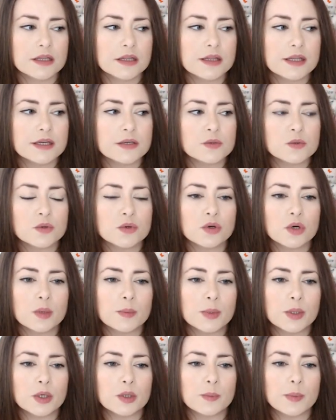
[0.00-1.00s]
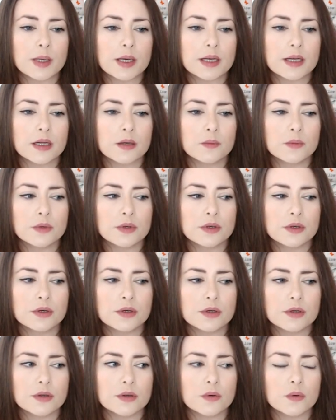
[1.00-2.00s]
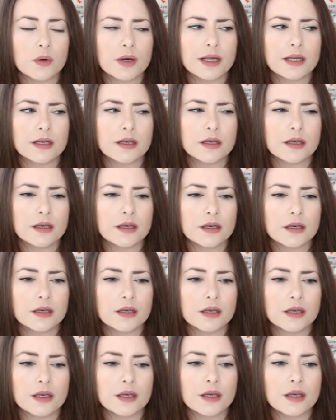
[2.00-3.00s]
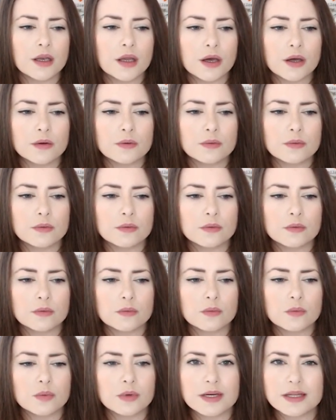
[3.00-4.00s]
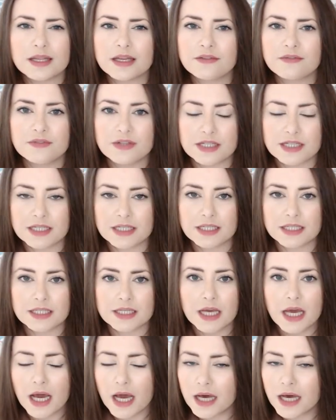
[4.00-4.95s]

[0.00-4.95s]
things would come up and I wouldn't quite know where they fitted,